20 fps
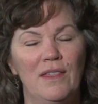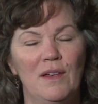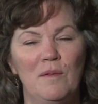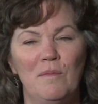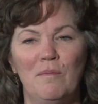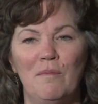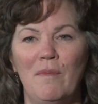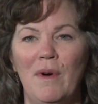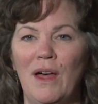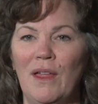the
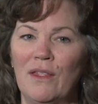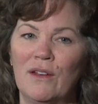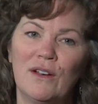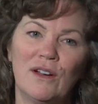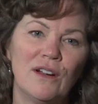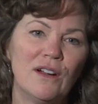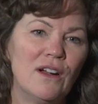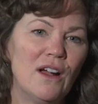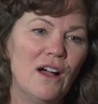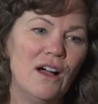
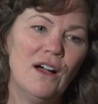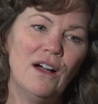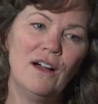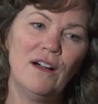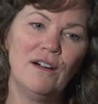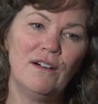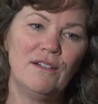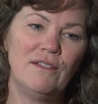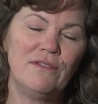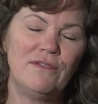mother
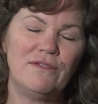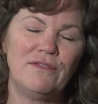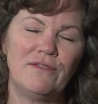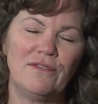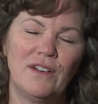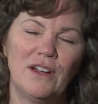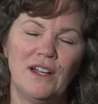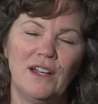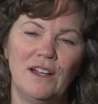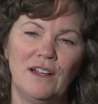of
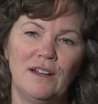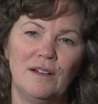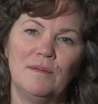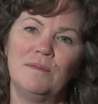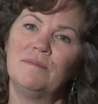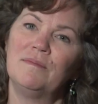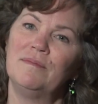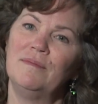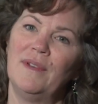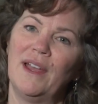a
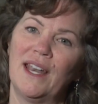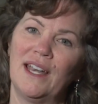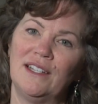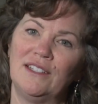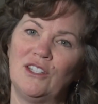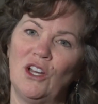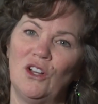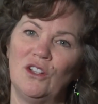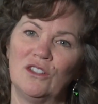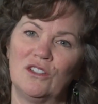an
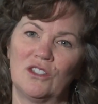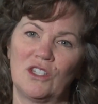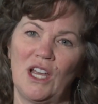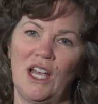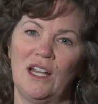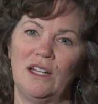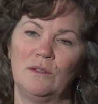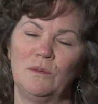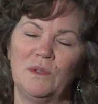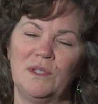adult
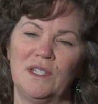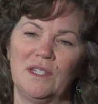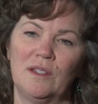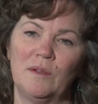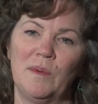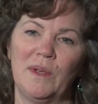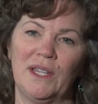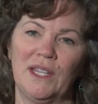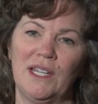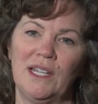child with
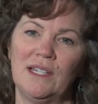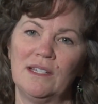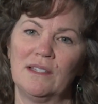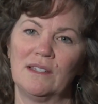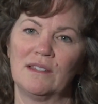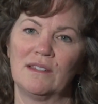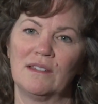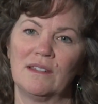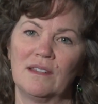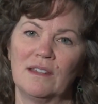
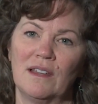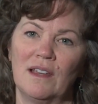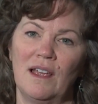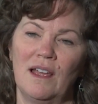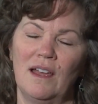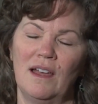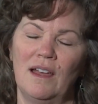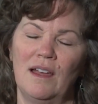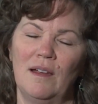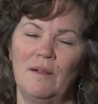disabilities. Mary
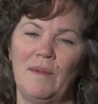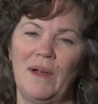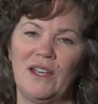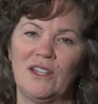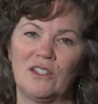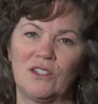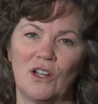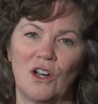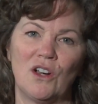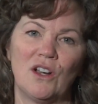Kieran
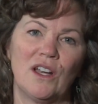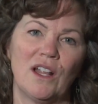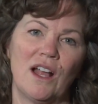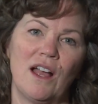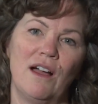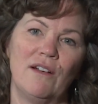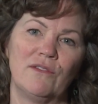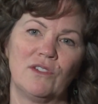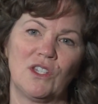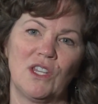contacted
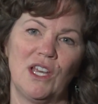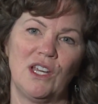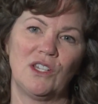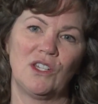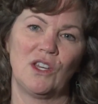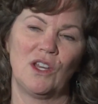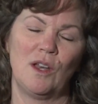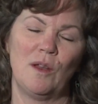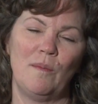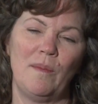us
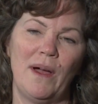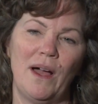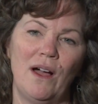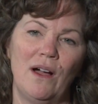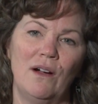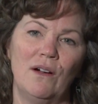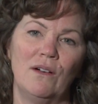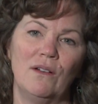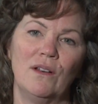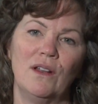seeking a
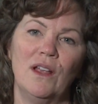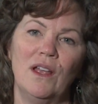solution to